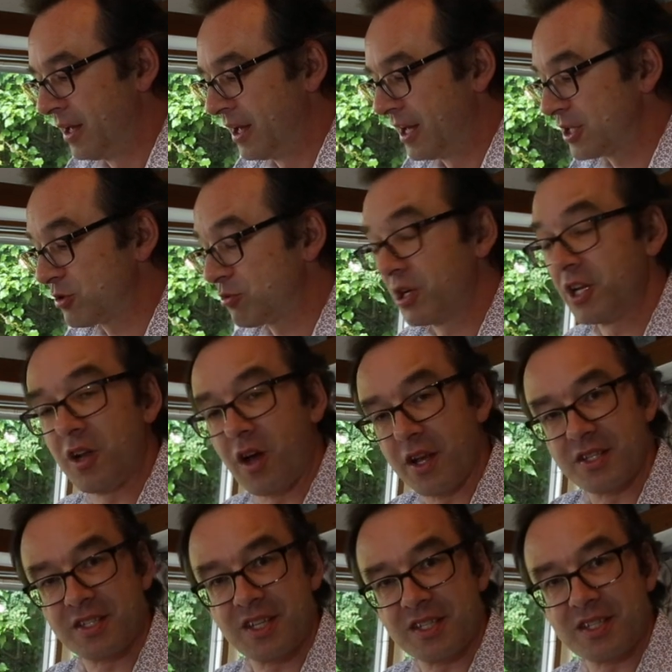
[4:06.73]
It's really
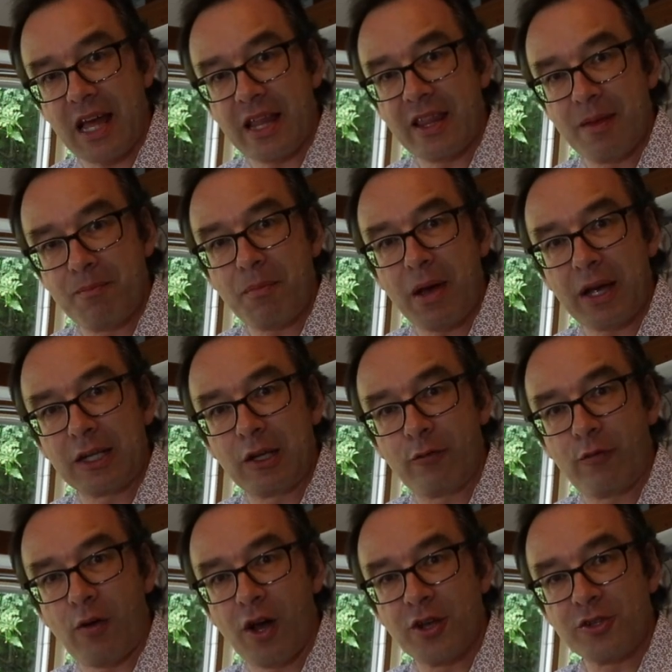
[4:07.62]
nice because that then
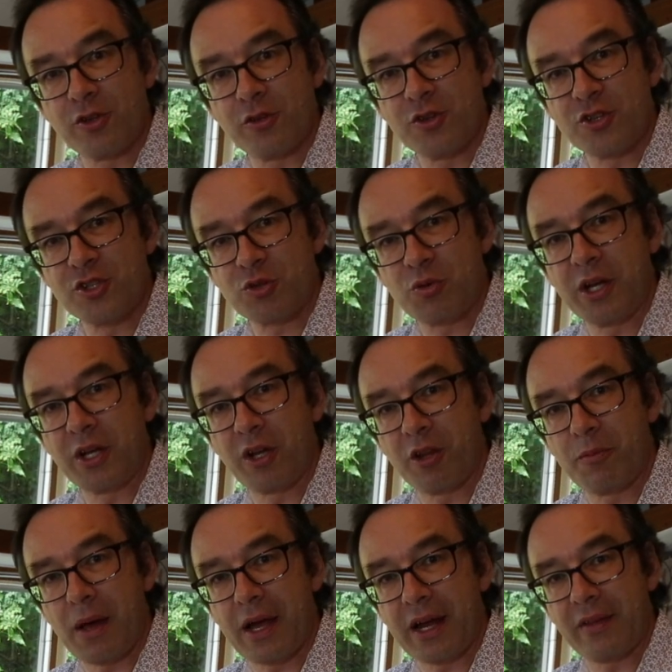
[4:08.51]
magnifies on the screen
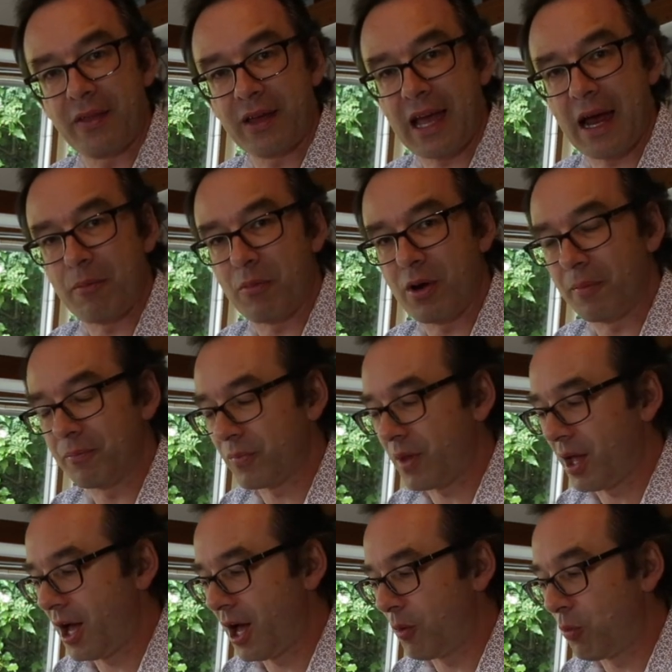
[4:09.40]
on the back of the camera
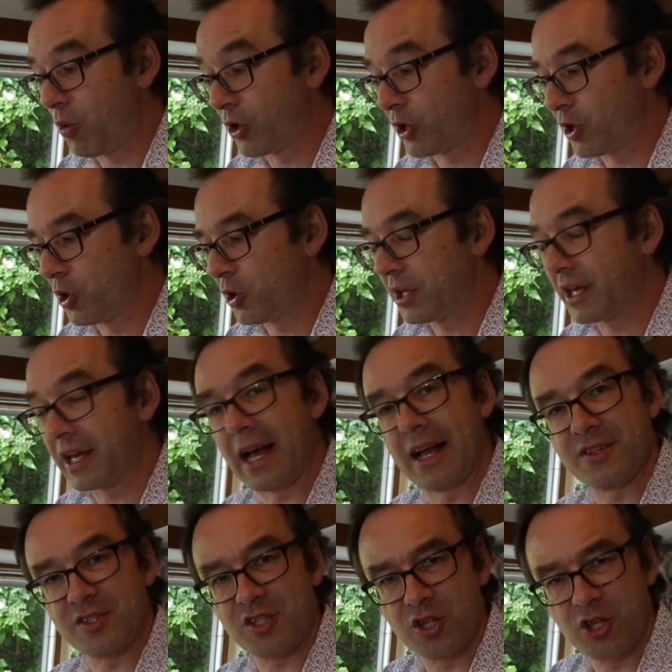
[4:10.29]
what you're looking
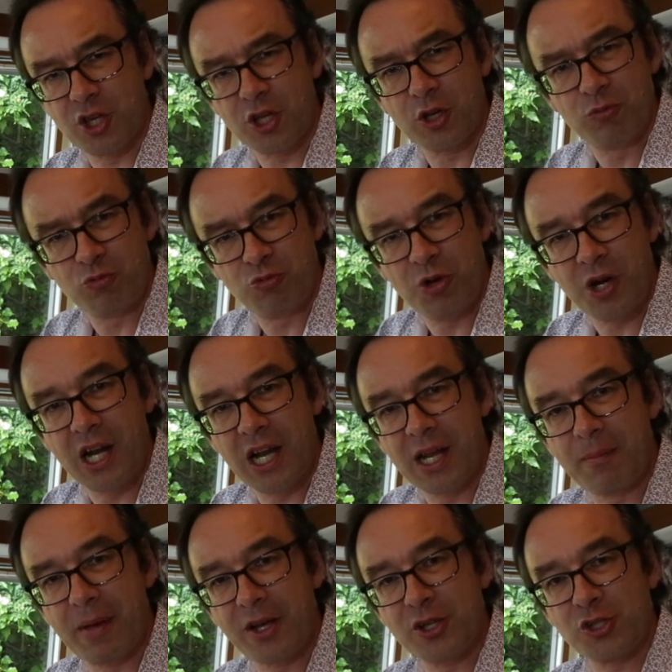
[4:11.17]
at, so that you can
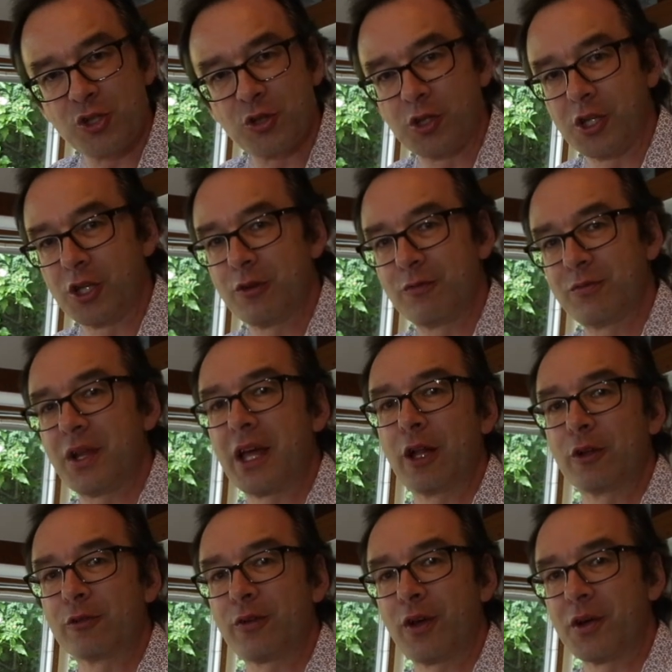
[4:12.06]
really make sure that you've
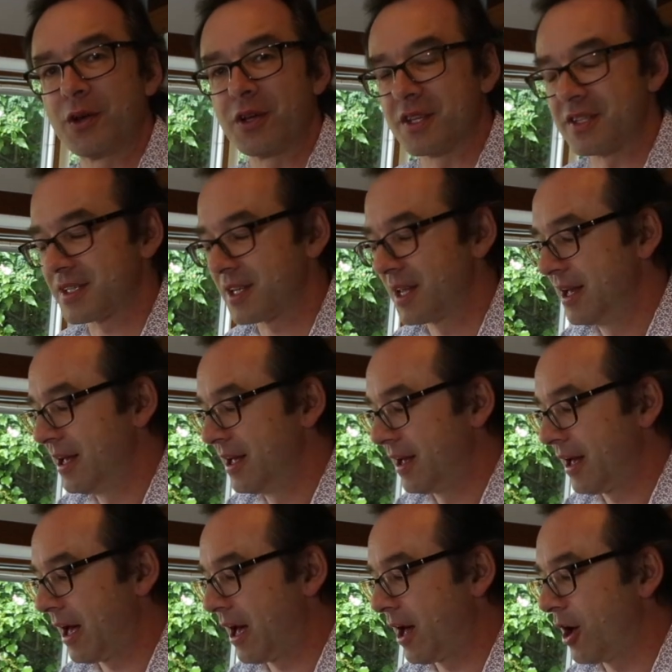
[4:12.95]
nailed focus
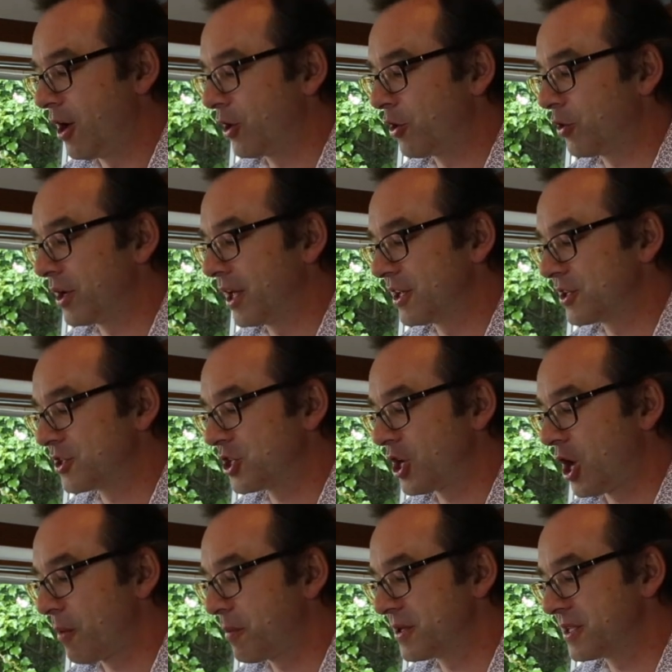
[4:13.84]
and got it as
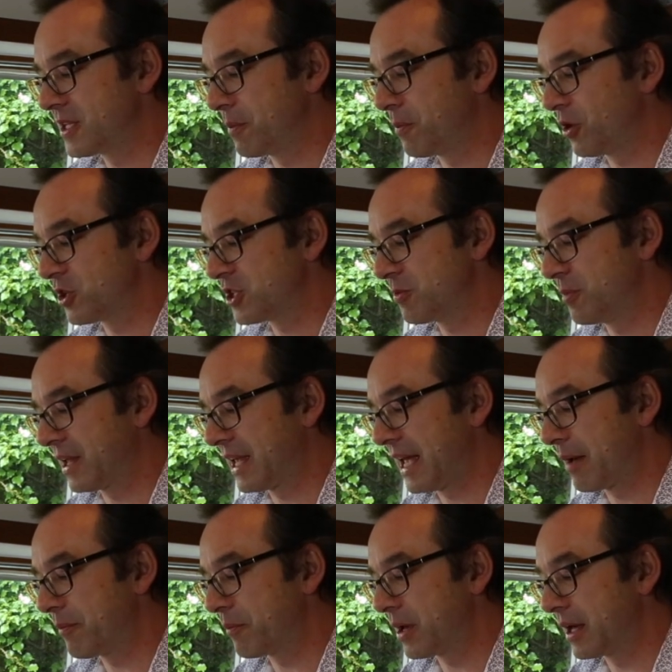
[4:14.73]
sharp as it possibly
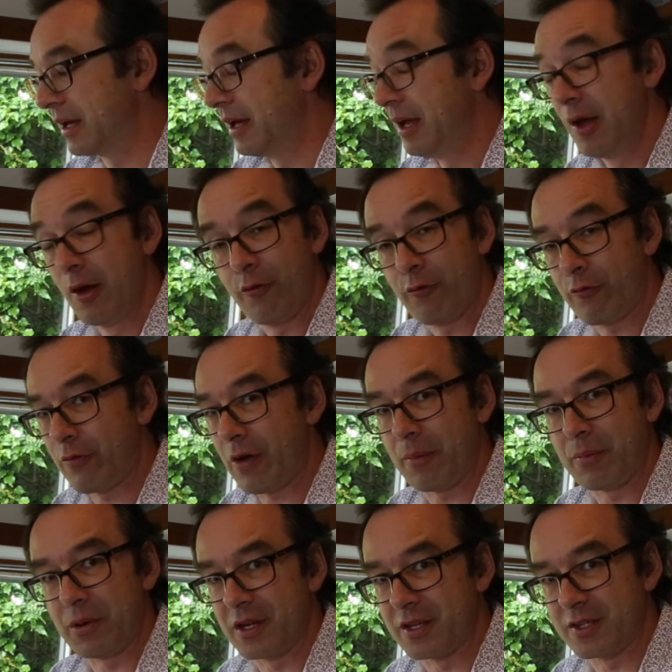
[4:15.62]
can be.
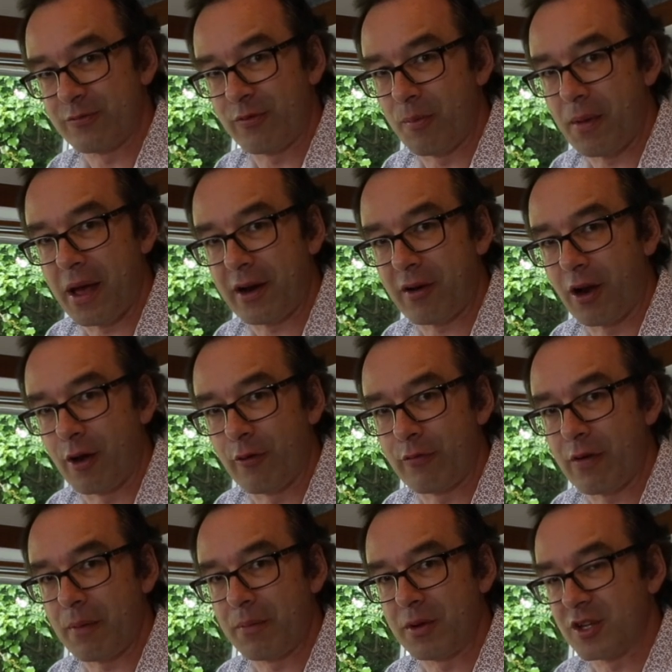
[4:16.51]
Fabulous for macro,
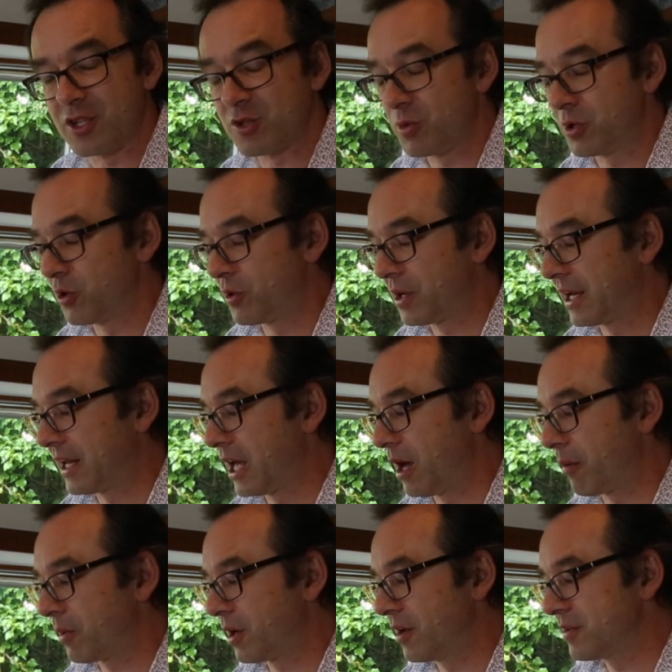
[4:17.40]
fabulous when you're getting
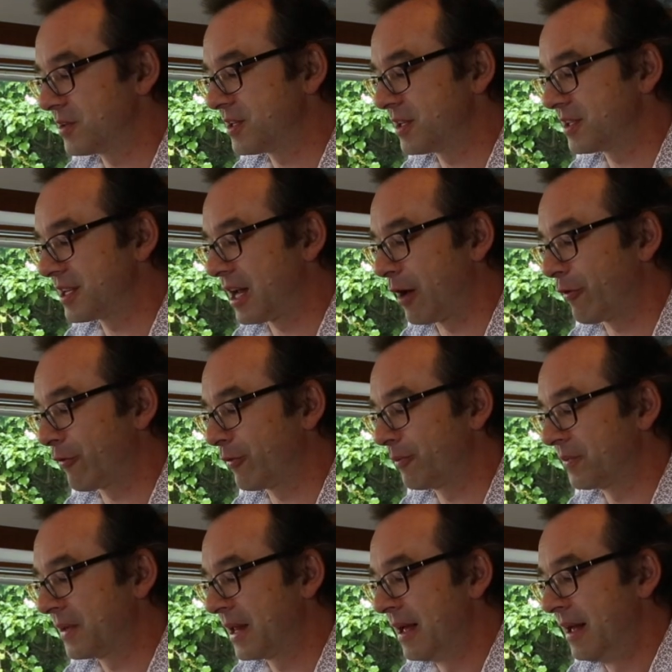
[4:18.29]
up close to stuff.
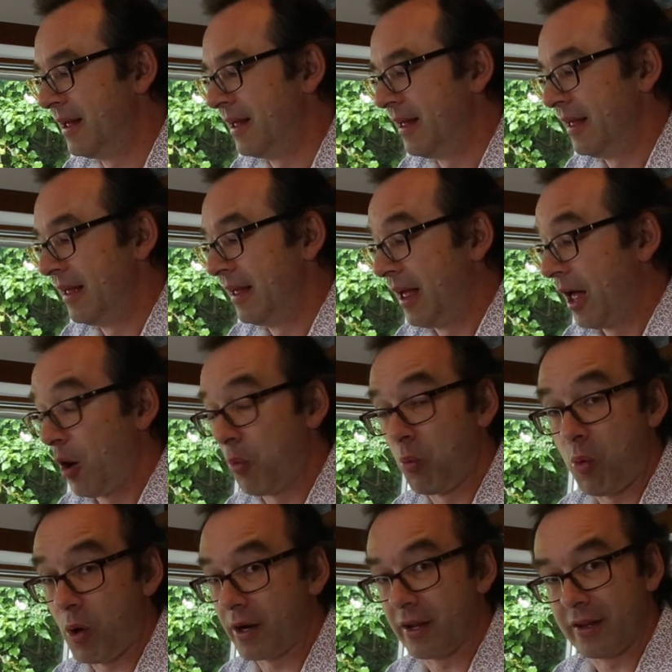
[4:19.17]

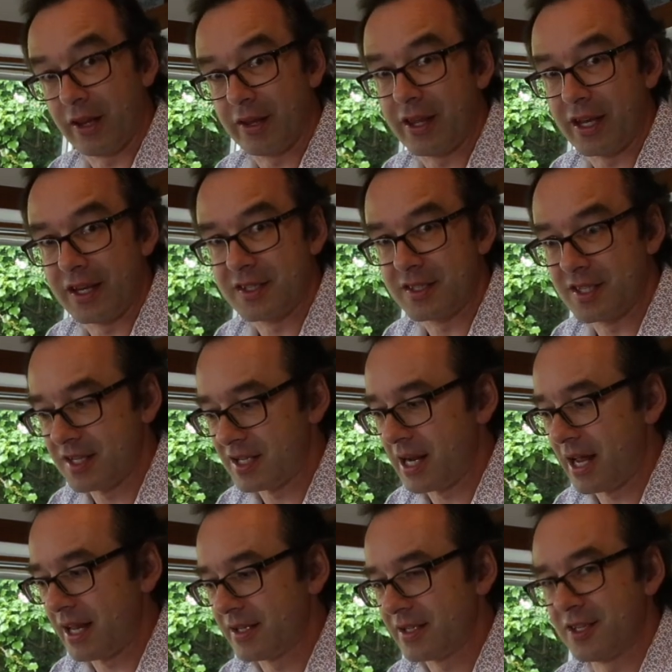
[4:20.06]
And one of the things this
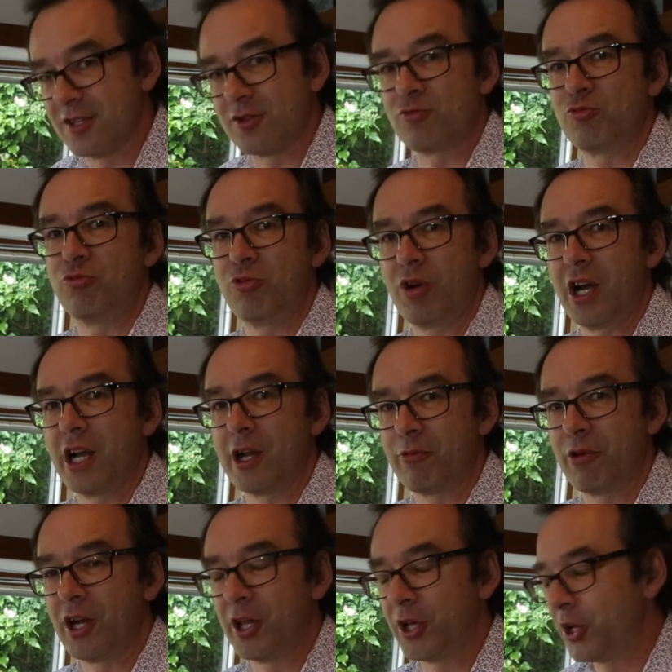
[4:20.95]
lens is
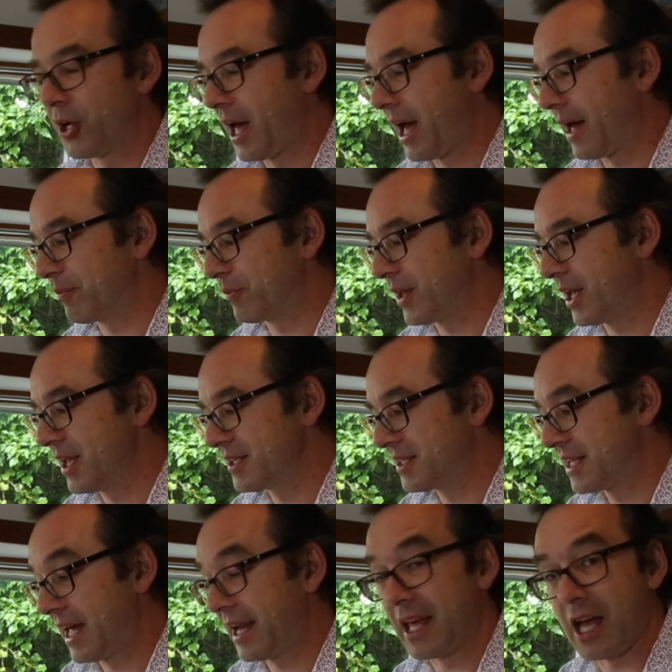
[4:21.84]
really good at is
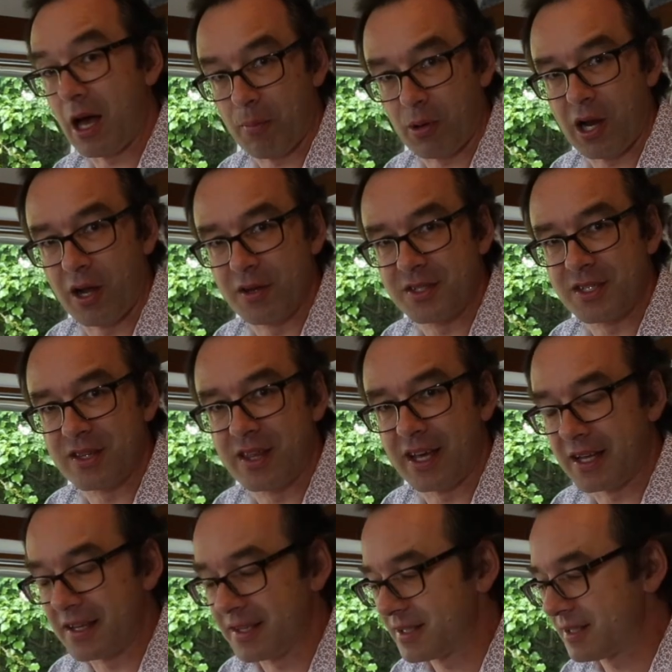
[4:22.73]
getting up close to
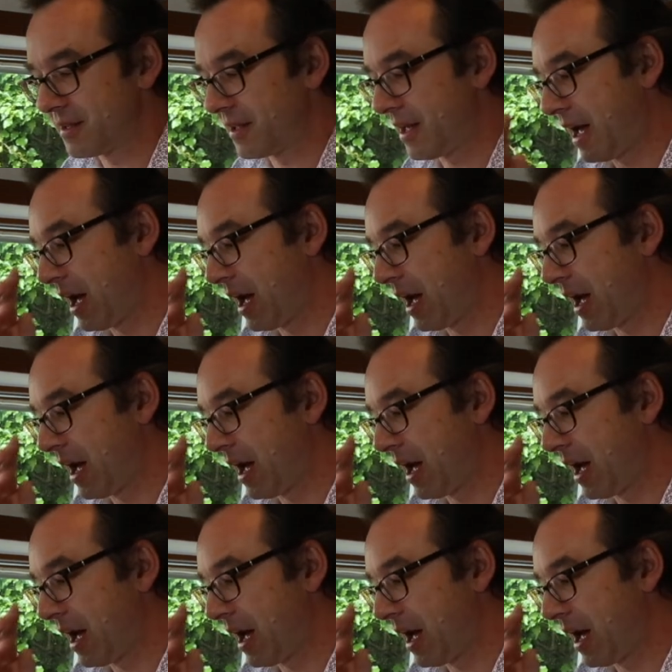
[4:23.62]
things.